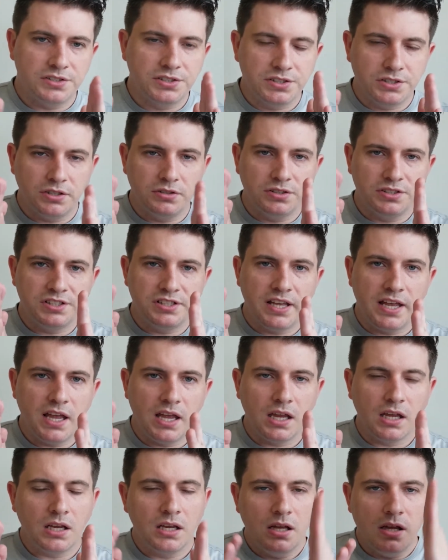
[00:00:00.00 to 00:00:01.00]
So
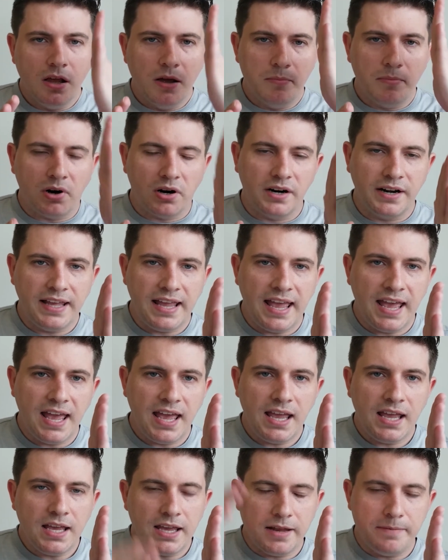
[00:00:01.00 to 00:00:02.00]
saying party
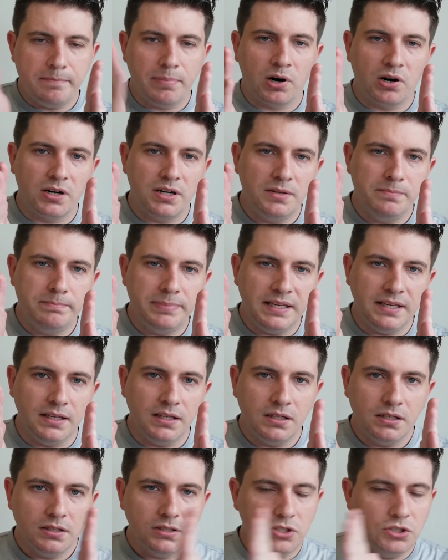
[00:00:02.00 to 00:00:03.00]
A and party
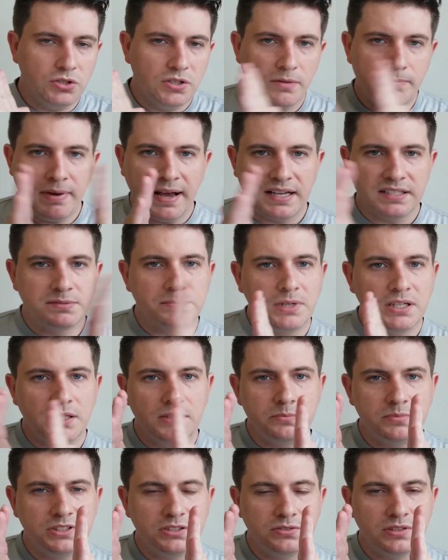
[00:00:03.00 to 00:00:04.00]
B, you can pass money
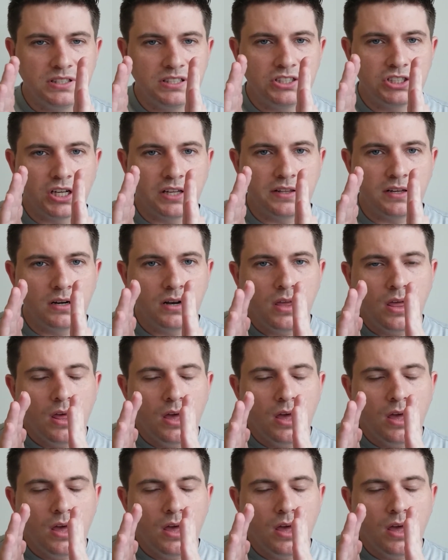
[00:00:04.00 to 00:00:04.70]
between each other.